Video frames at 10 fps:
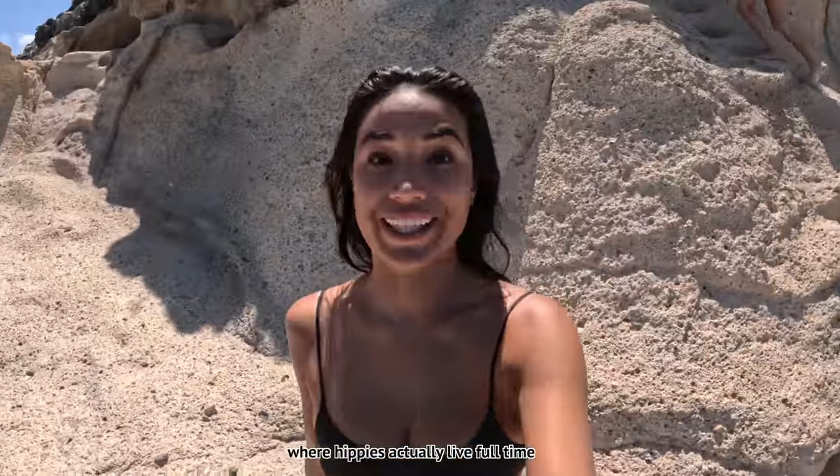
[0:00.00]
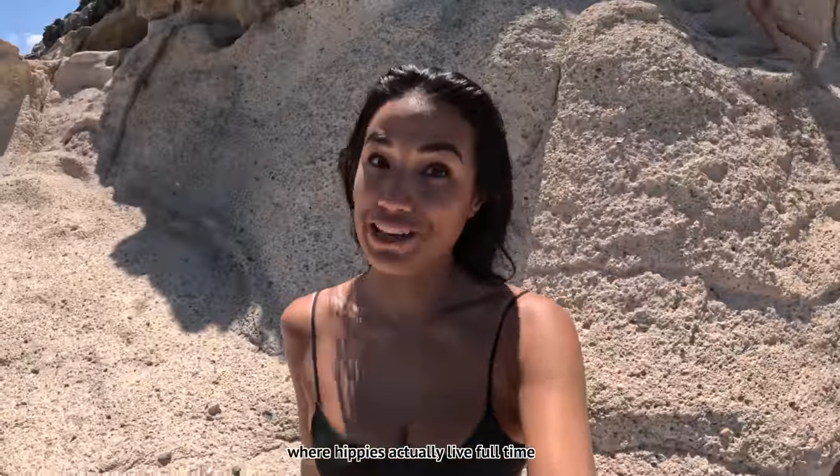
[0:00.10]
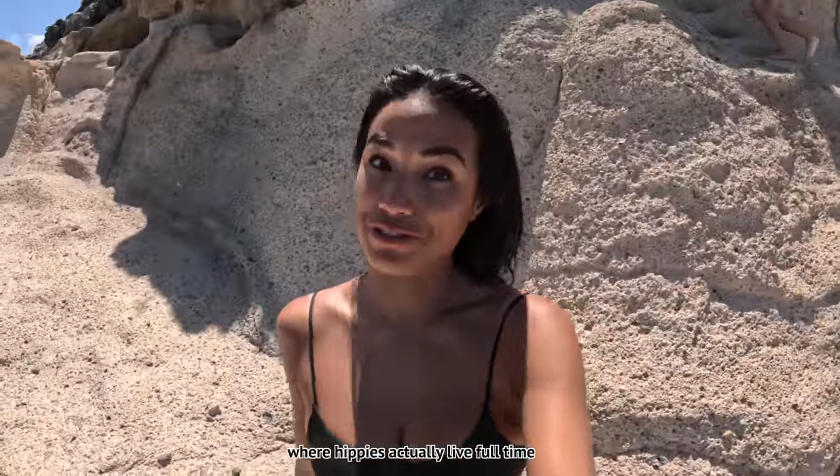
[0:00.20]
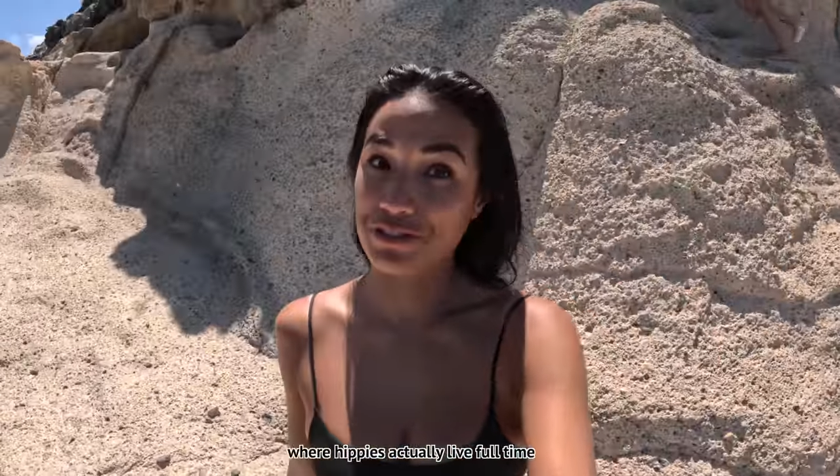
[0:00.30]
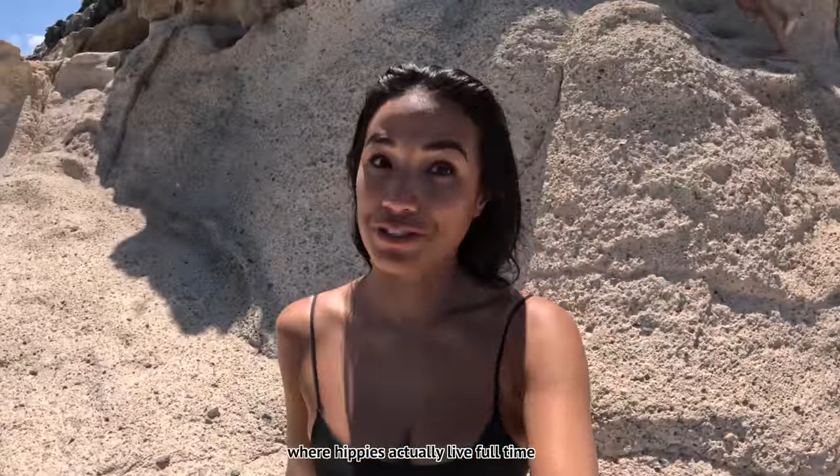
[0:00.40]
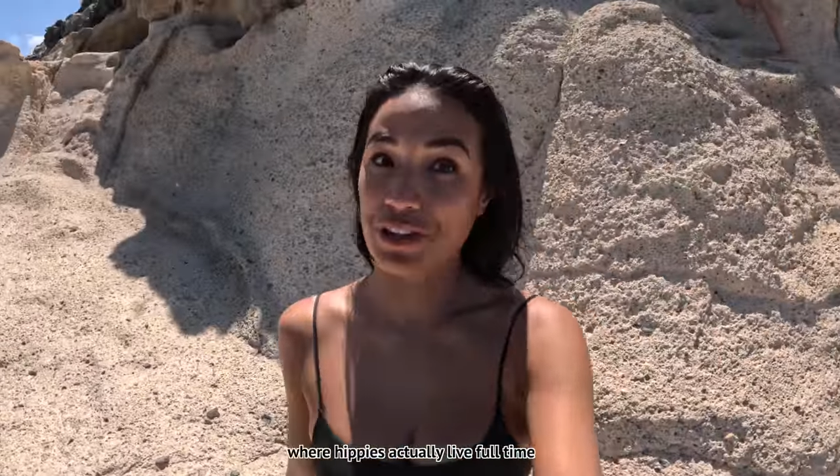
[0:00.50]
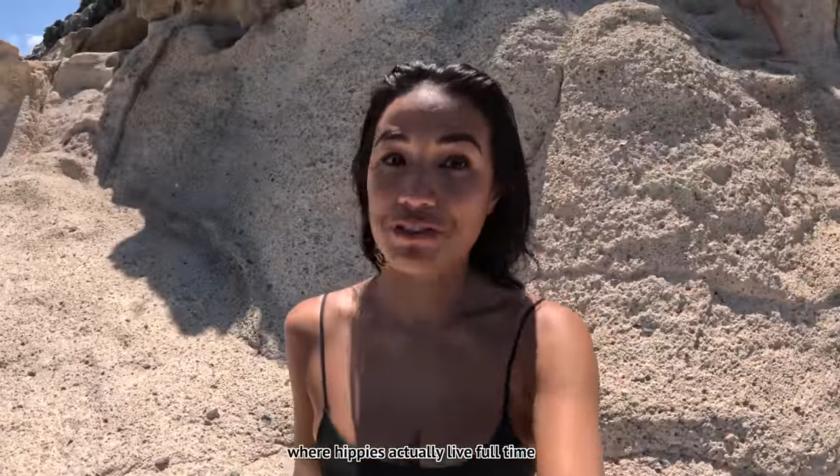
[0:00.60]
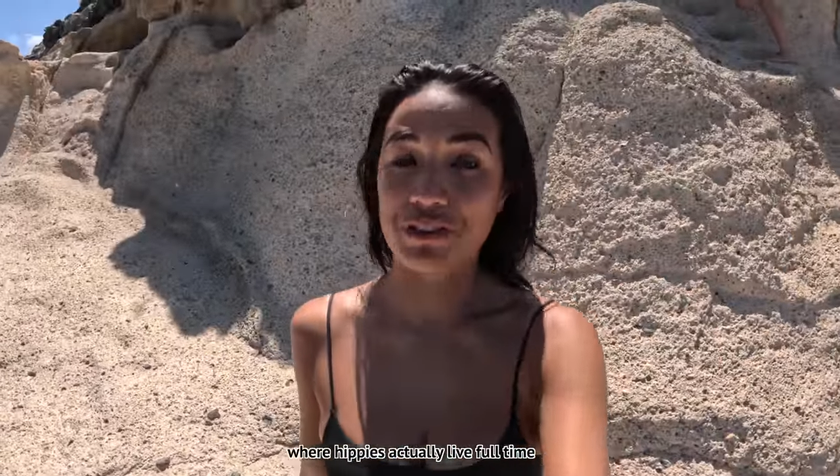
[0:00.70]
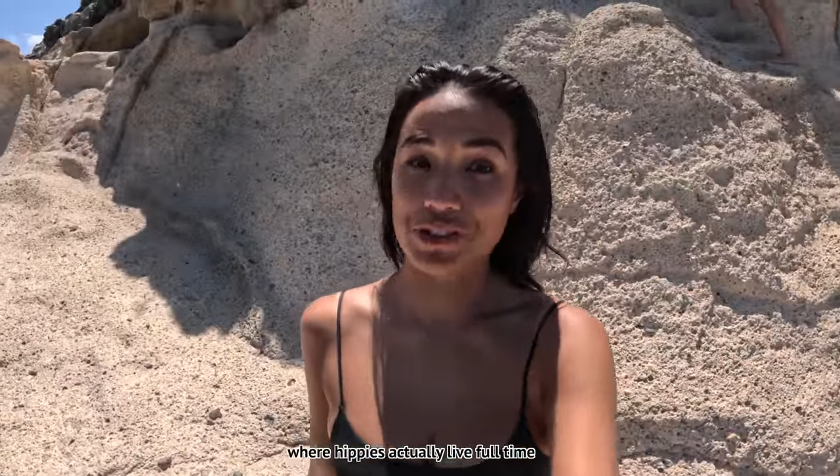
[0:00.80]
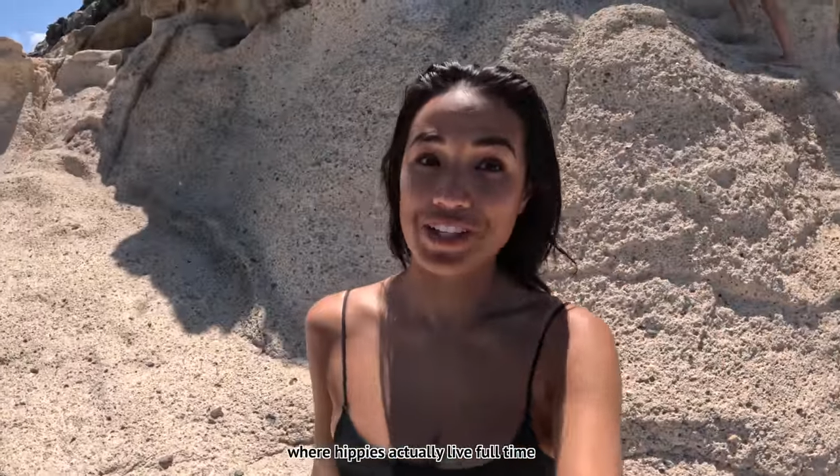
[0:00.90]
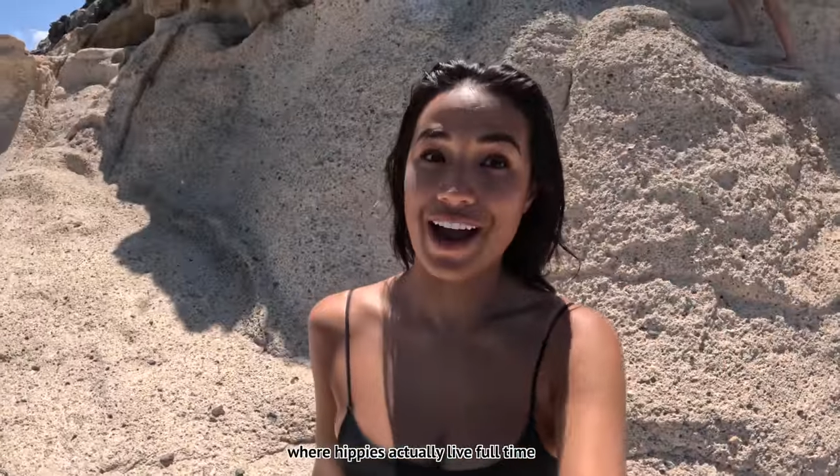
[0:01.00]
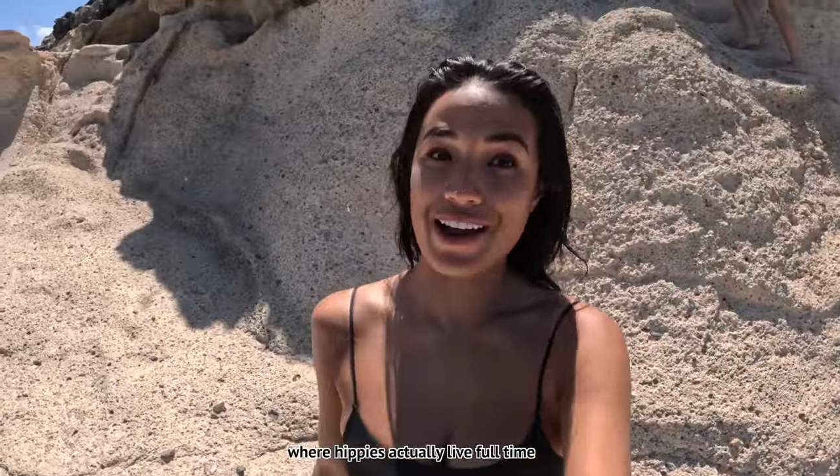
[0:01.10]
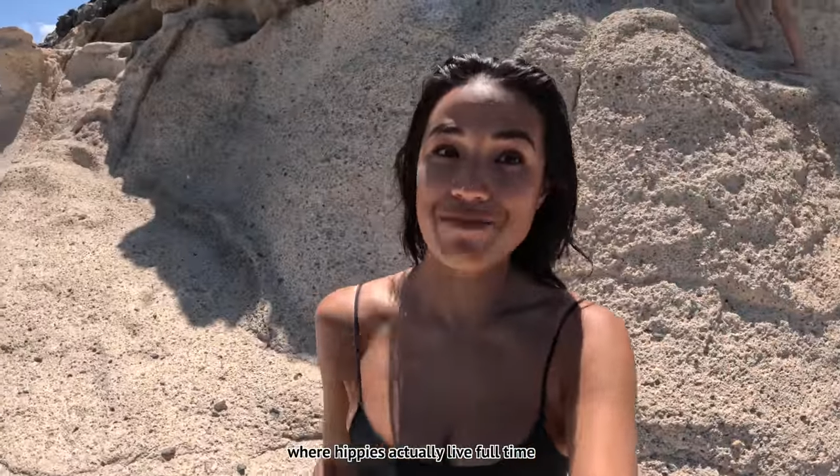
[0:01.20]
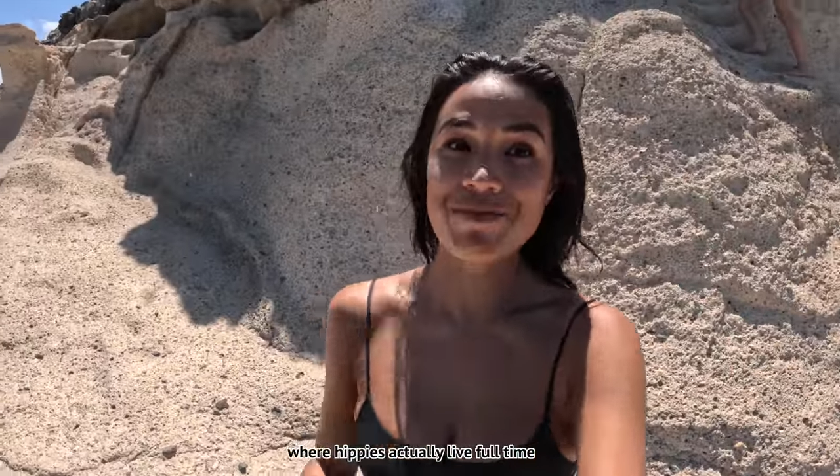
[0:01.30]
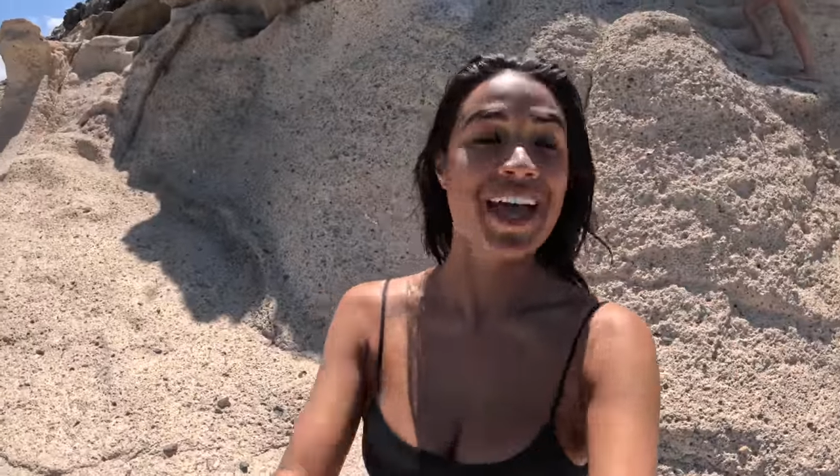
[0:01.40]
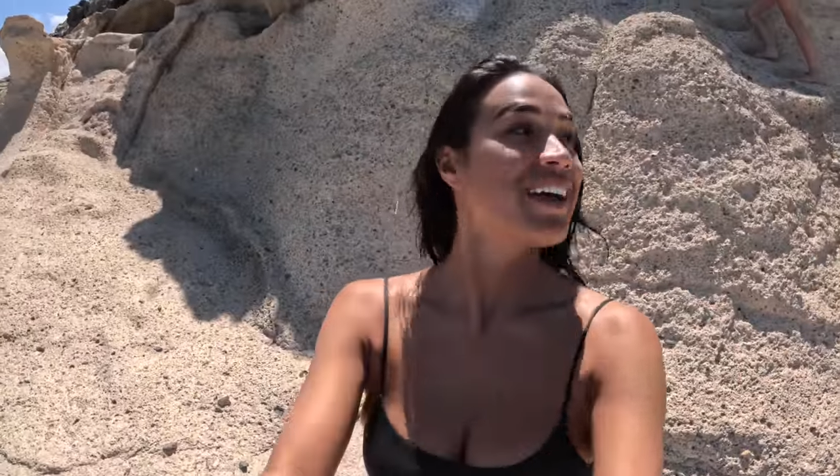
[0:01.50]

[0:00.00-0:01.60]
live full time.